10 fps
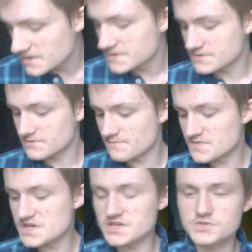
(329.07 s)
So
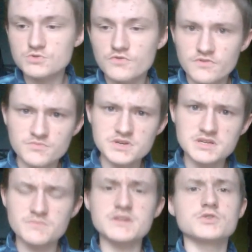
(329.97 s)
yeah, sorry if I'm being a
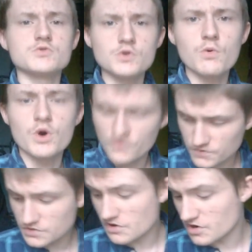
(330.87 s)
bit too quiet for
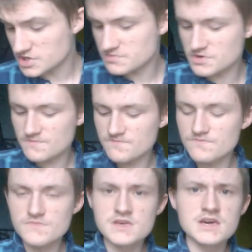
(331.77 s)
you guys, but
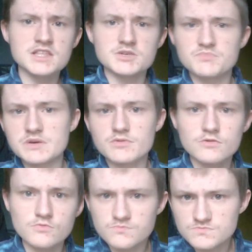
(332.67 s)
there's
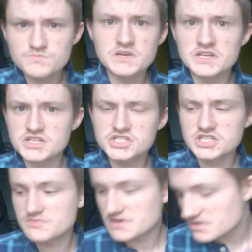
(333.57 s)
people being
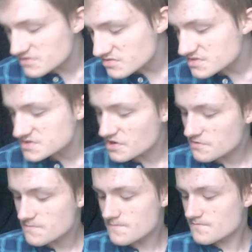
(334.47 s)
asleep at the moment, so
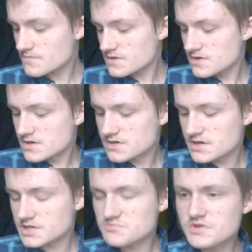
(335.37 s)

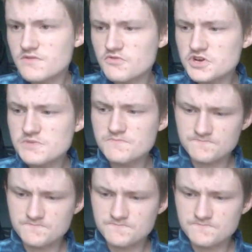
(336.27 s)
yes. But either way,